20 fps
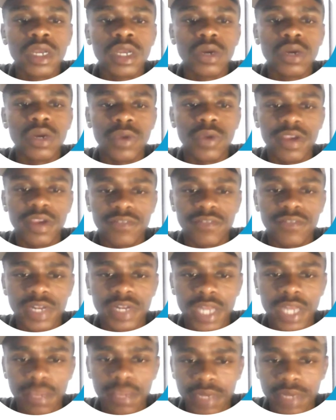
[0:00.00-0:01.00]
We have
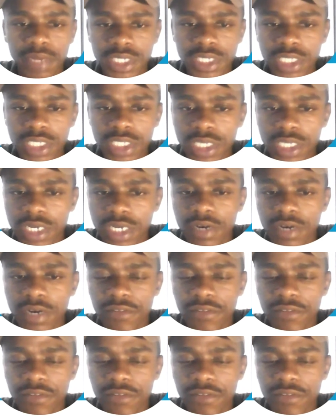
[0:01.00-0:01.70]
climatic